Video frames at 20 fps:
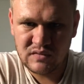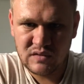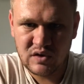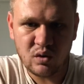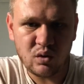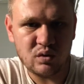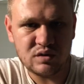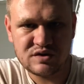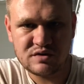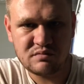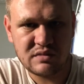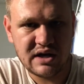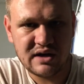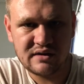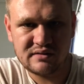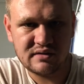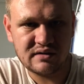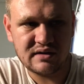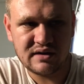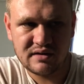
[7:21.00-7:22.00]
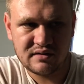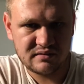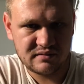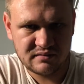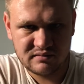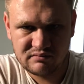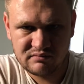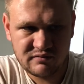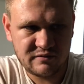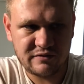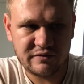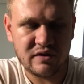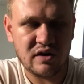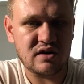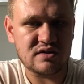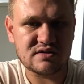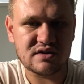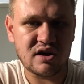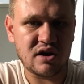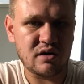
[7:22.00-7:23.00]
automated and
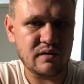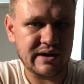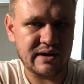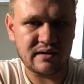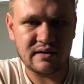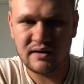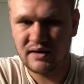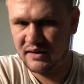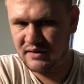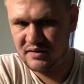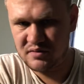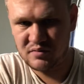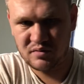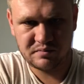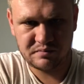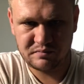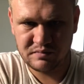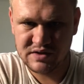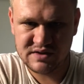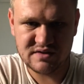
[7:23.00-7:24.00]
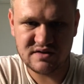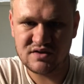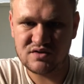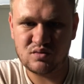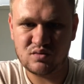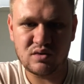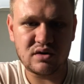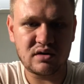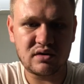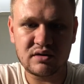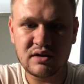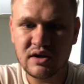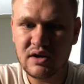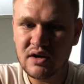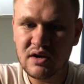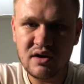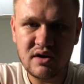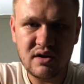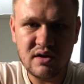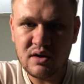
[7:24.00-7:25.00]
fast going, like the business world.
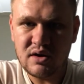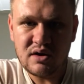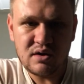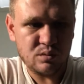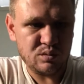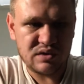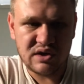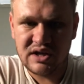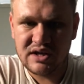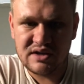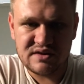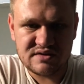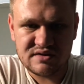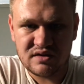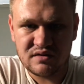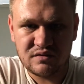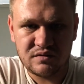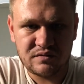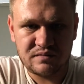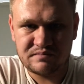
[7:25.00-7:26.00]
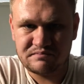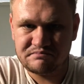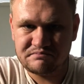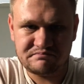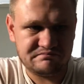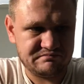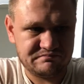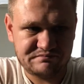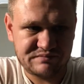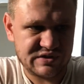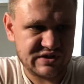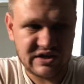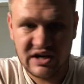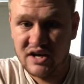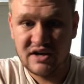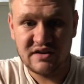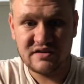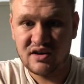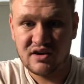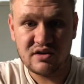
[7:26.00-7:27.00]
Instant
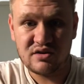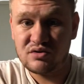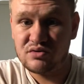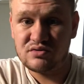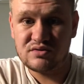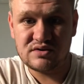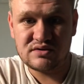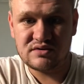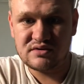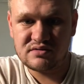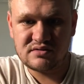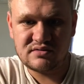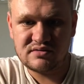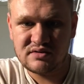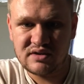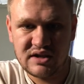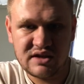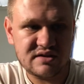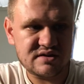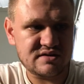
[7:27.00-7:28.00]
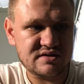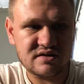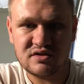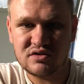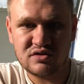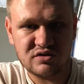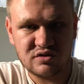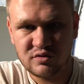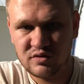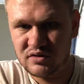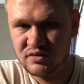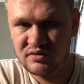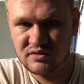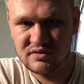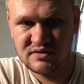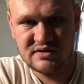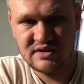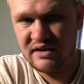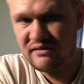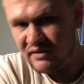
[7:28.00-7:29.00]
potatoes, instant
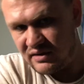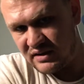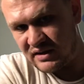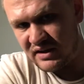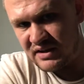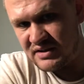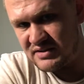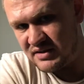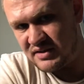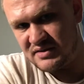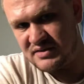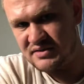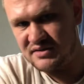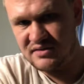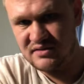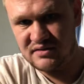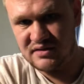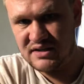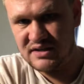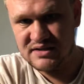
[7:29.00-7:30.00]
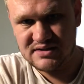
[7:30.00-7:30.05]
noodles, everything is instant.